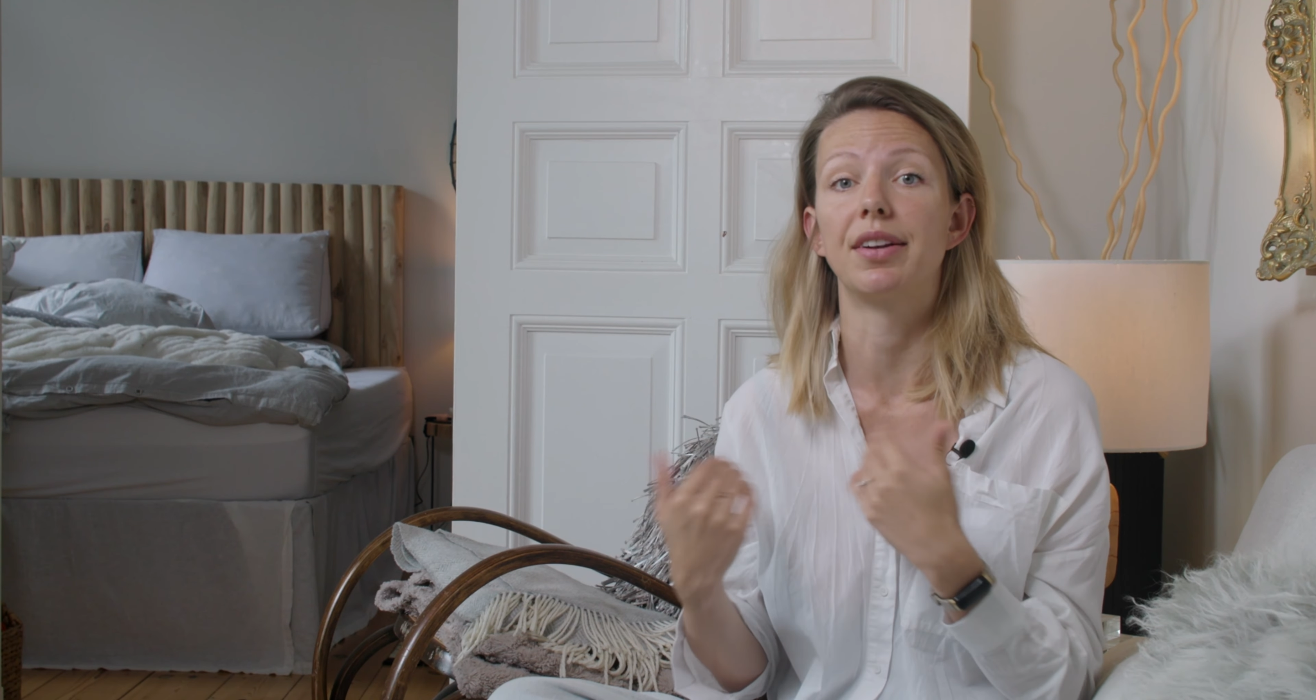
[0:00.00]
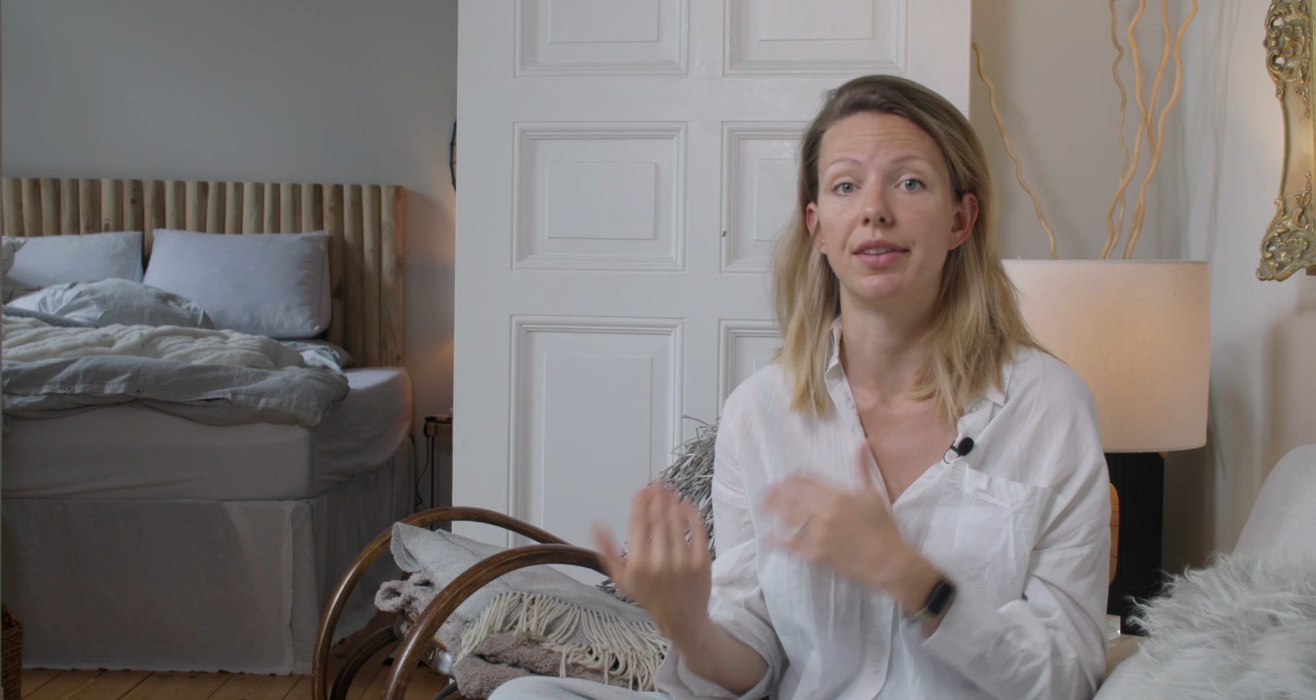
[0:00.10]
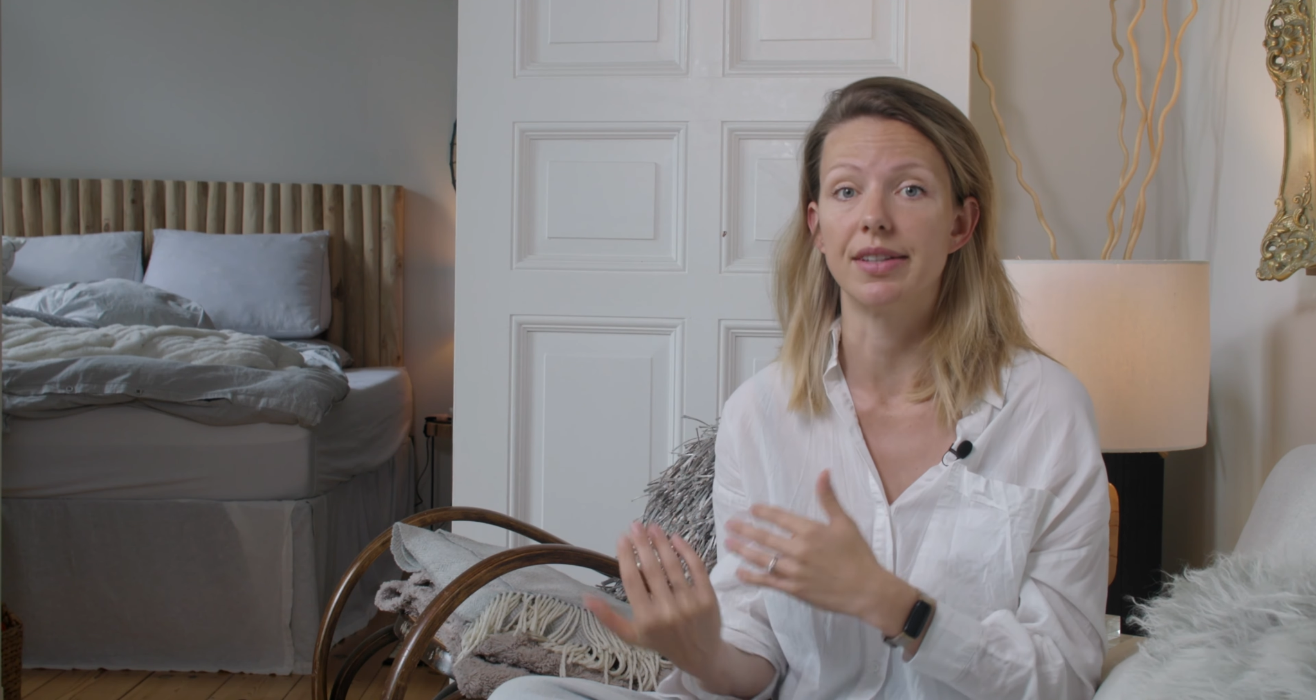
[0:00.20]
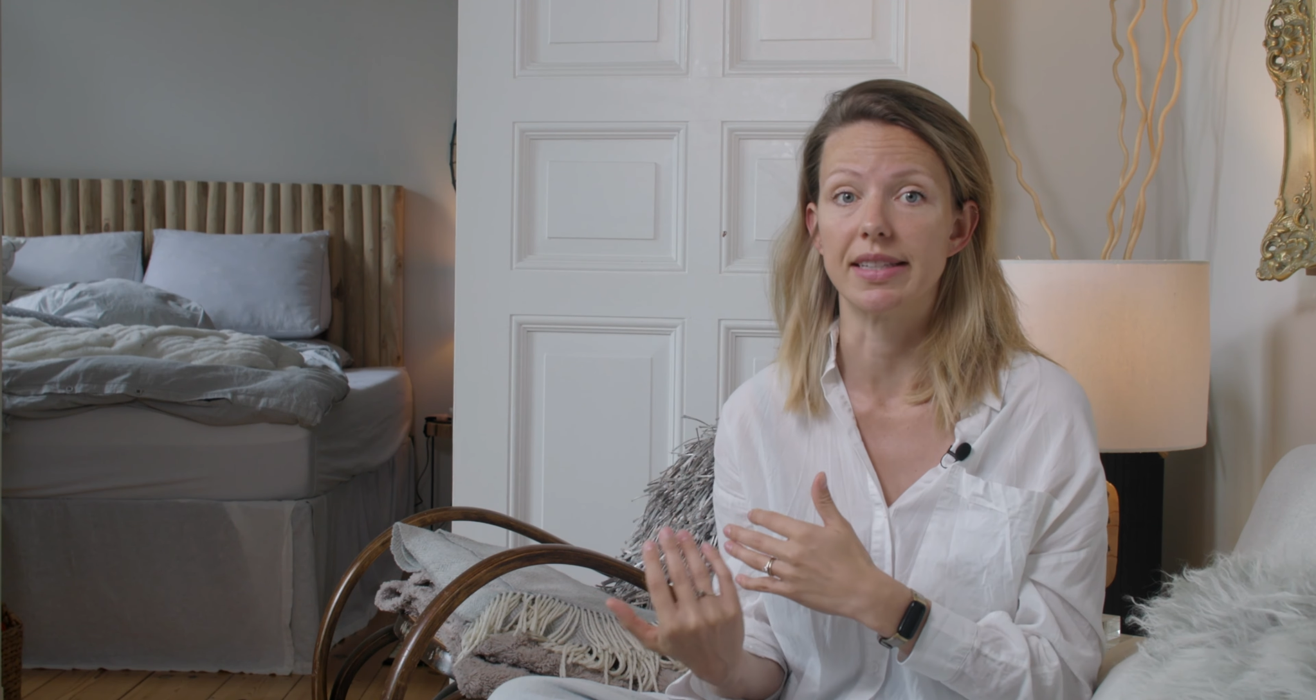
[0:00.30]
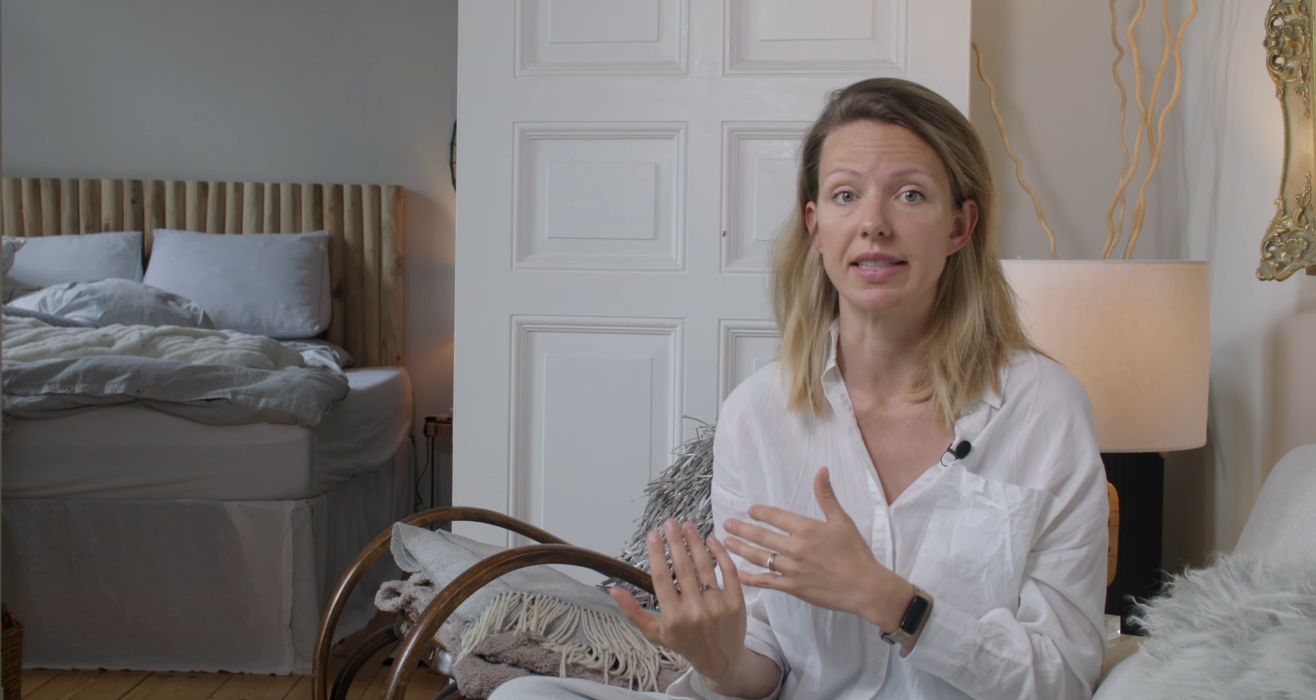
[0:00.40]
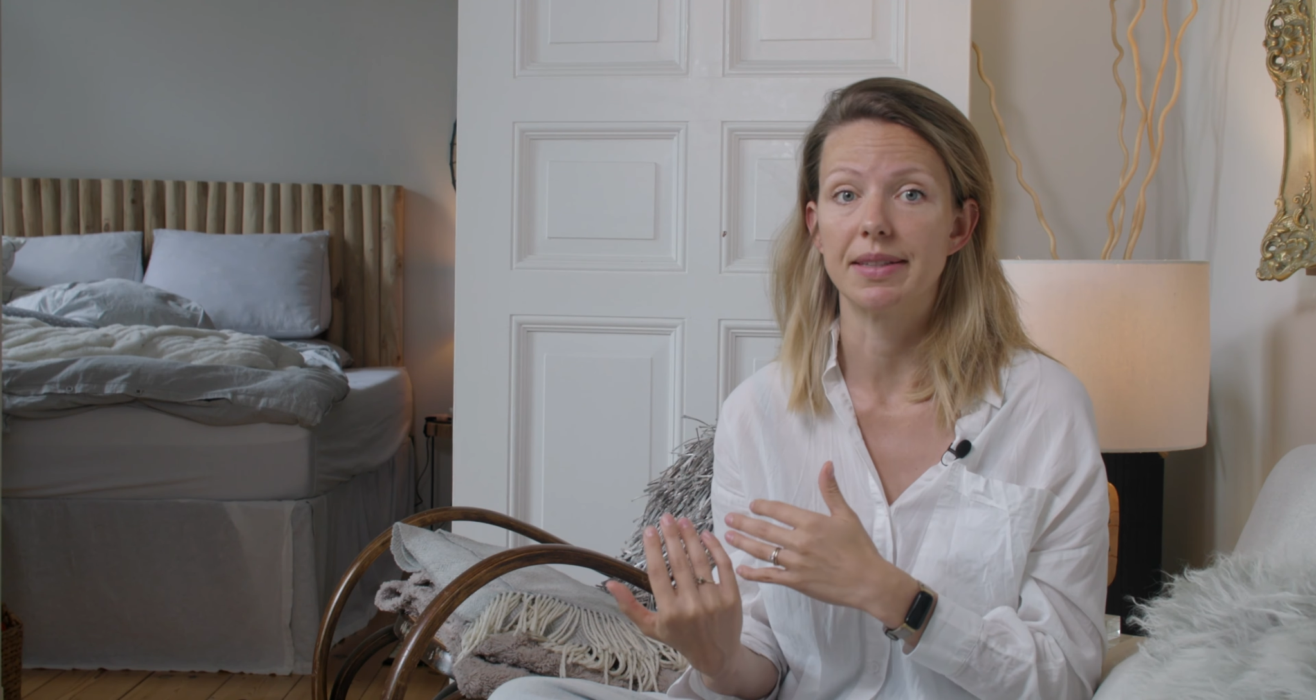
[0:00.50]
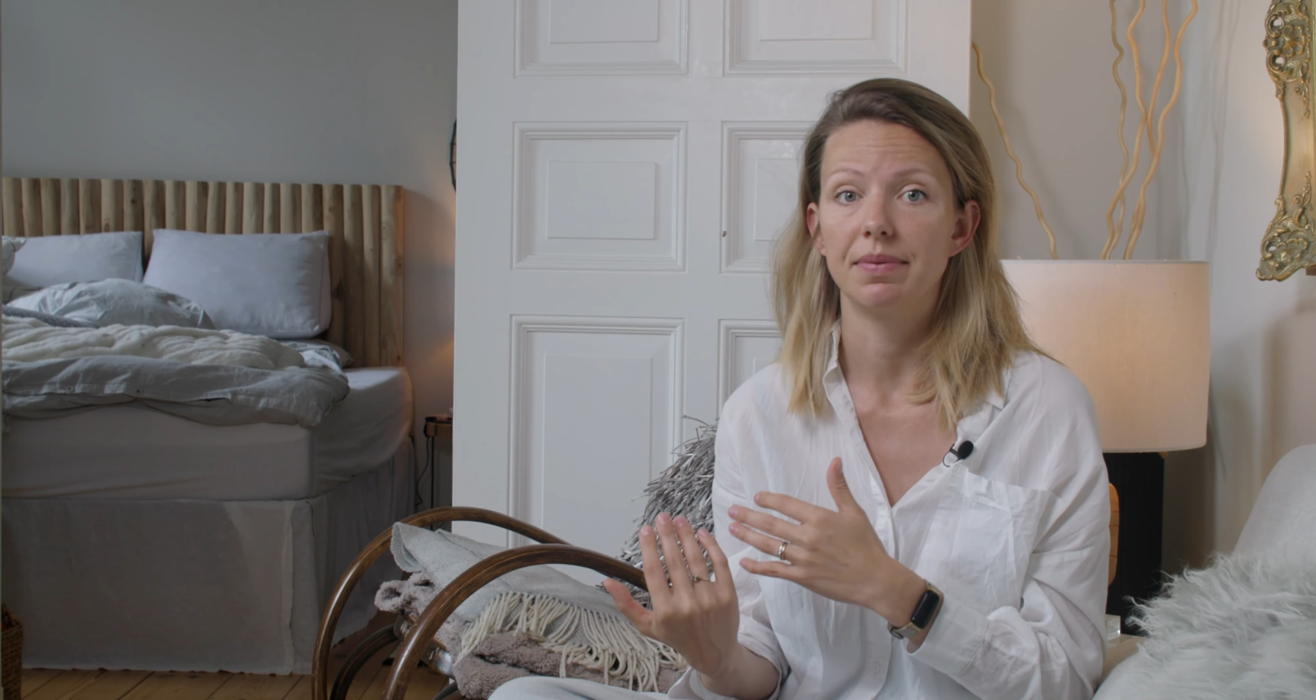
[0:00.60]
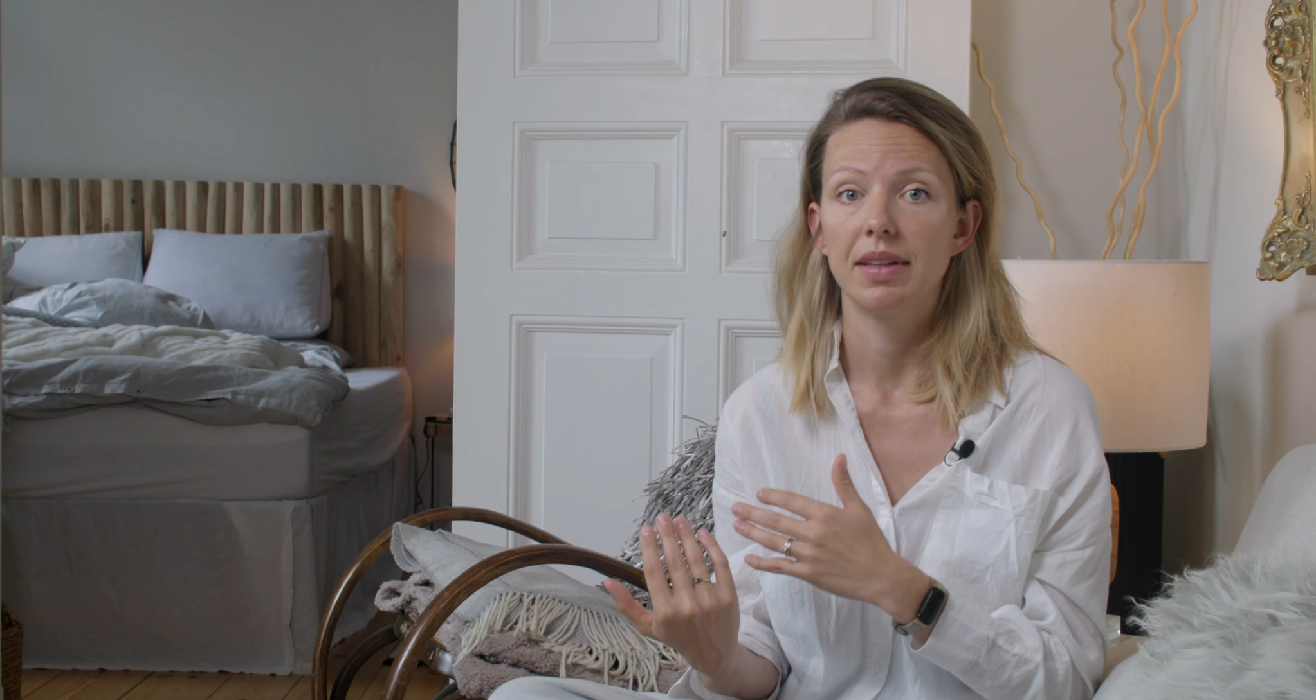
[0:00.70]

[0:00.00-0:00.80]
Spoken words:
the closet.